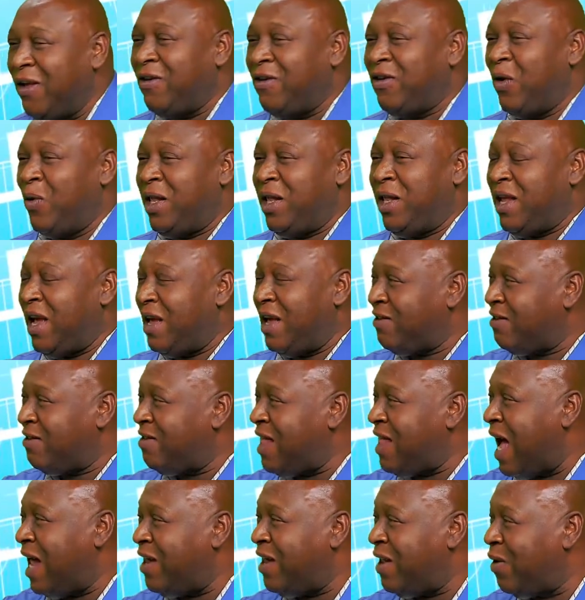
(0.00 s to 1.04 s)
So we test
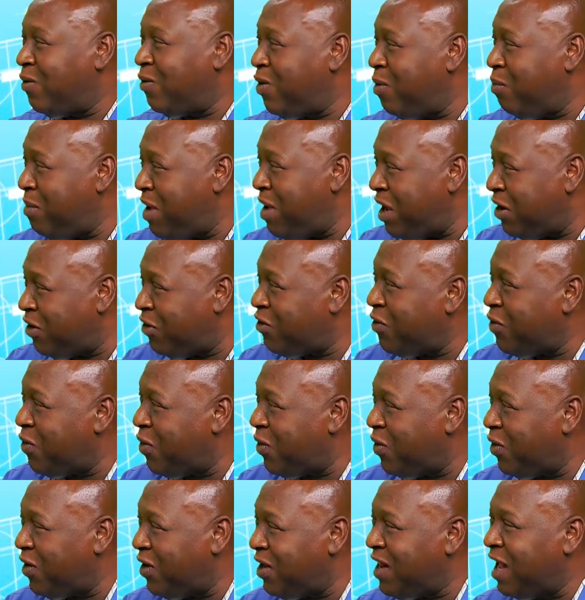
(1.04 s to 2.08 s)
that now to make
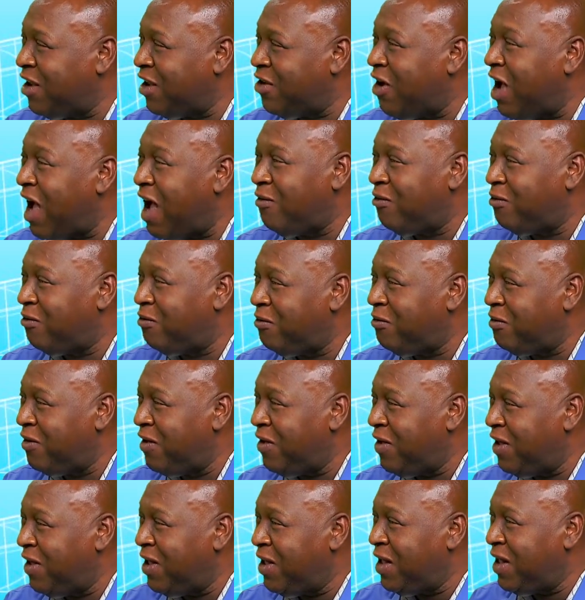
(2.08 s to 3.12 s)
sure that you have
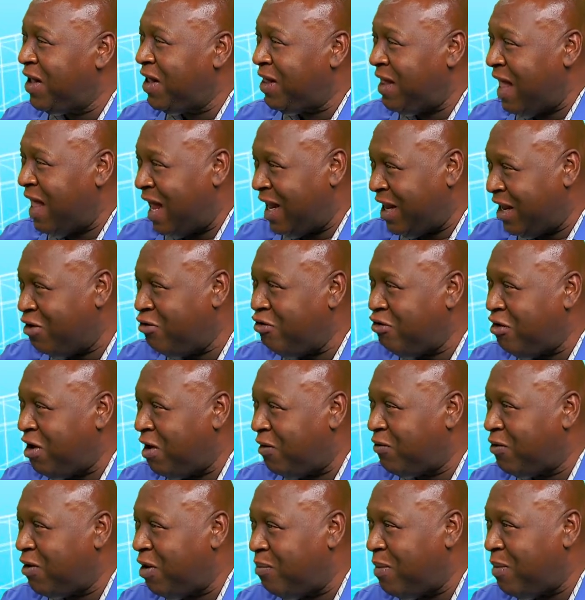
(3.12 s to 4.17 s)
that degree
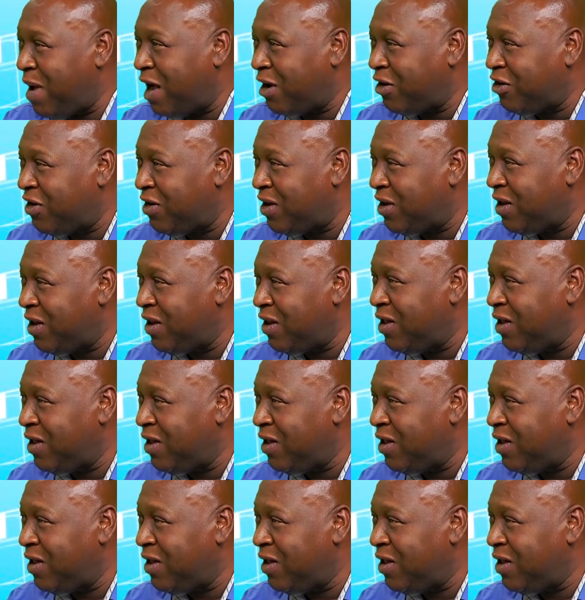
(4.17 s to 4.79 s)
of compaction.